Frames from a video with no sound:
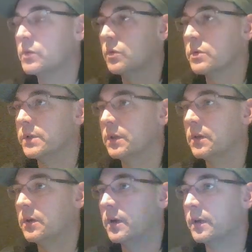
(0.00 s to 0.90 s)
wasn't a
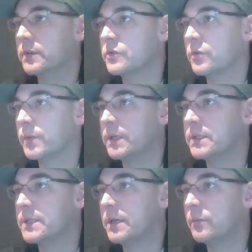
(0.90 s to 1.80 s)
lot, only dropping
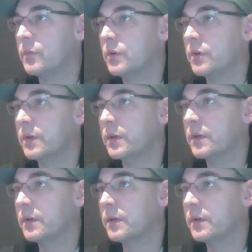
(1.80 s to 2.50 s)
it down by